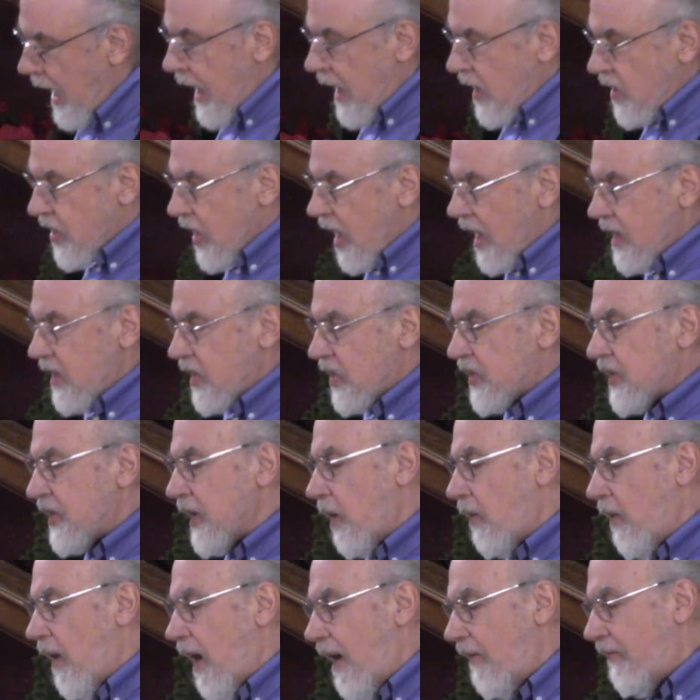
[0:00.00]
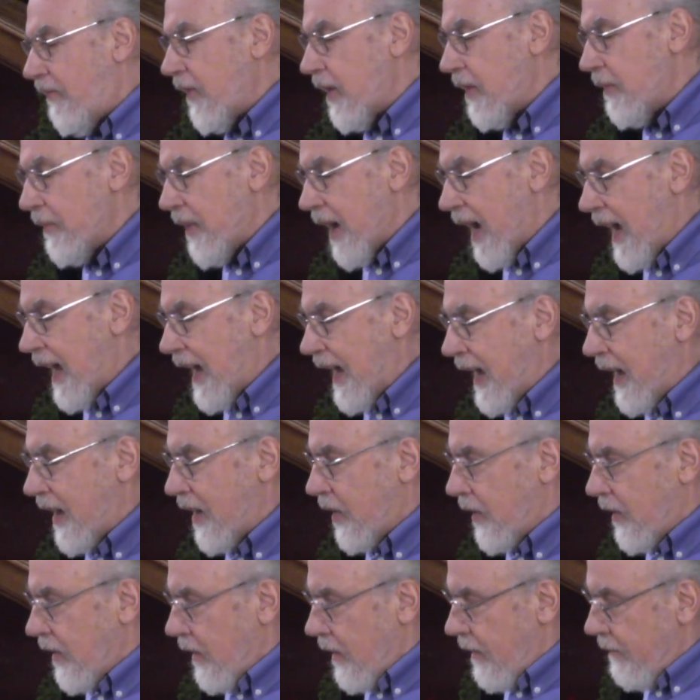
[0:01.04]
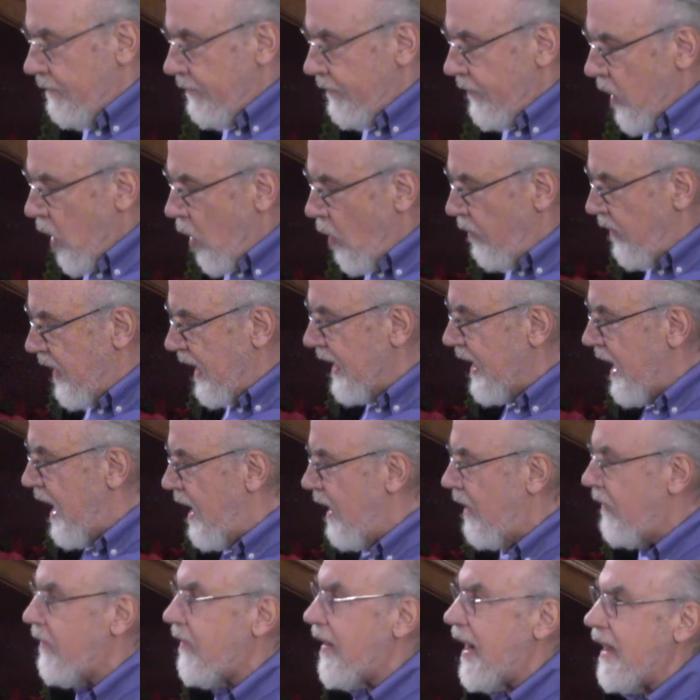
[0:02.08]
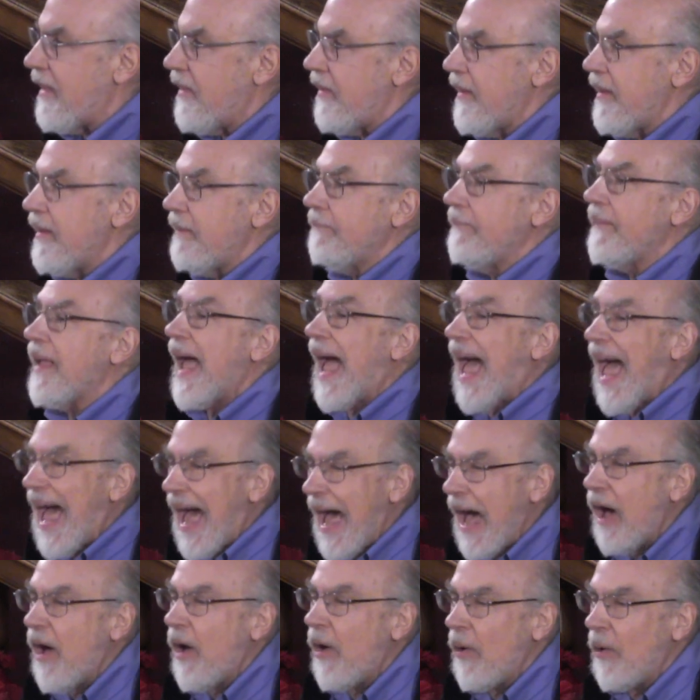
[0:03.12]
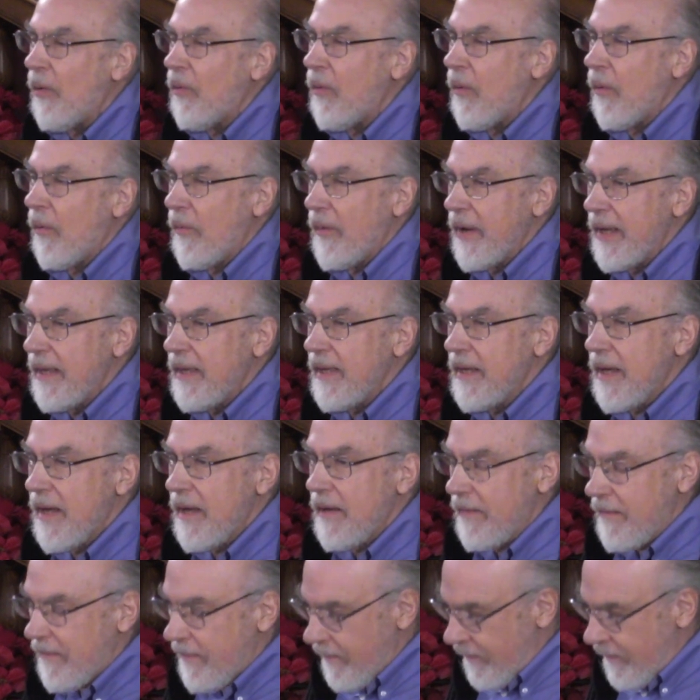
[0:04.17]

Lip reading: judged so often by whom we love rather than how we love,